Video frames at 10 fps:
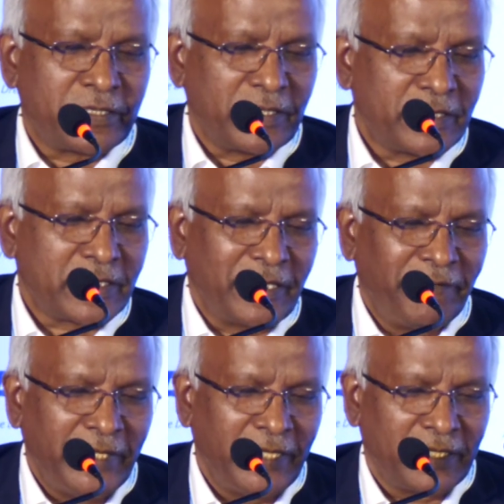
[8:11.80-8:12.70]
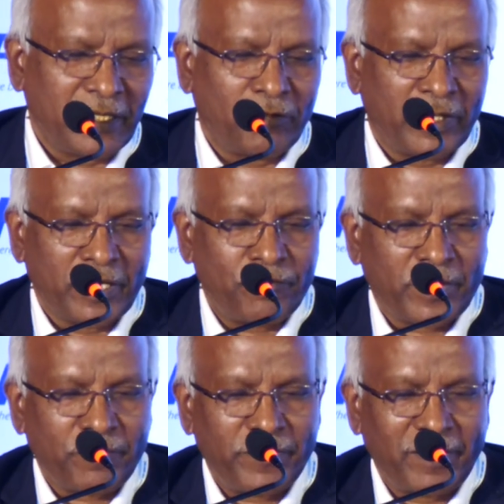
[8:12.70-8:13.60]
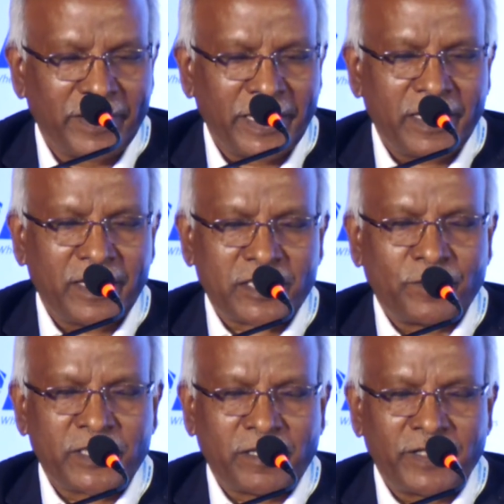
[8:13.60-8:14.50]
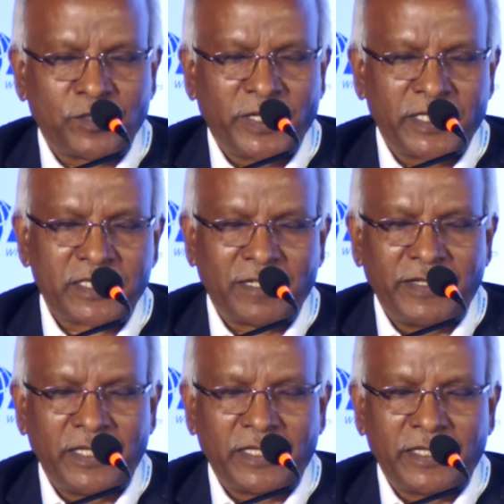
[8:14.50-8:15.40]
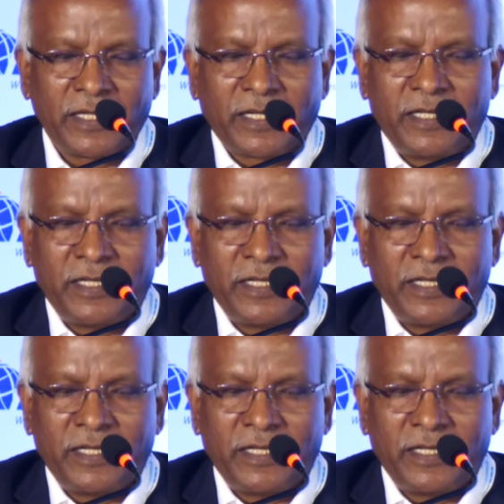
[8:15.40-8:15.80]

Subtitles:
Stevie Award for Favorite Customer Service by Stevie Inc.,